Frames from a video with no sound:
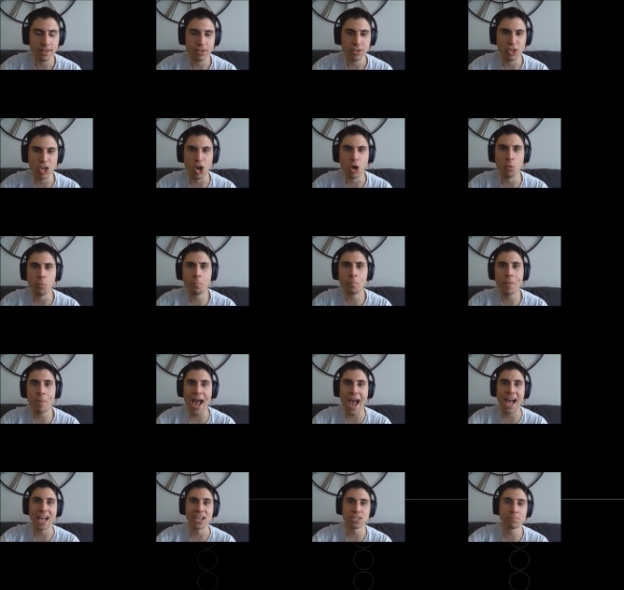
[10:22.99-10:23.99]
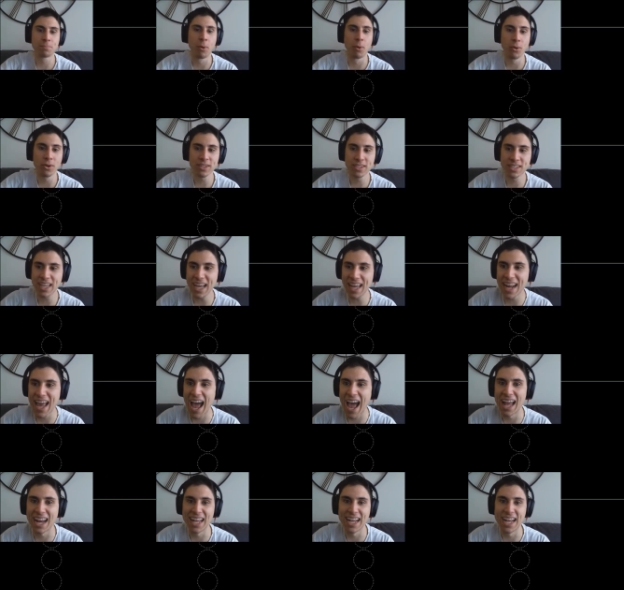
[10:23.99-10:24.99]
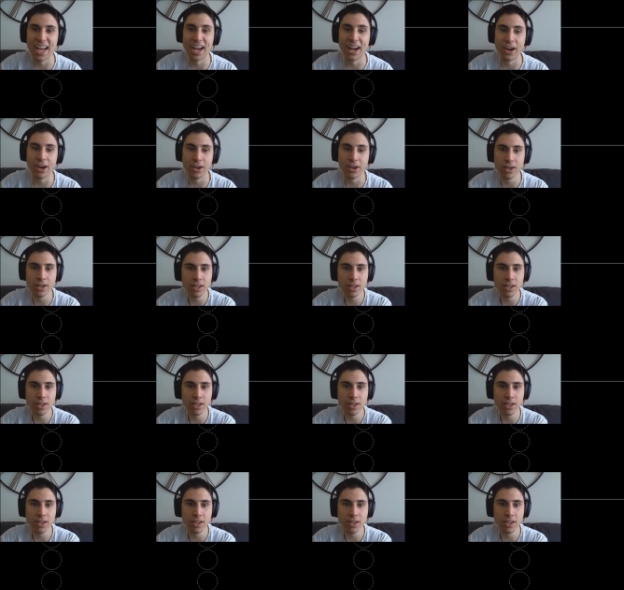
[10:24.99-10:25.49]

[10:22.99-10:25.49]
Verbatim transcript: No passport. Get out of here.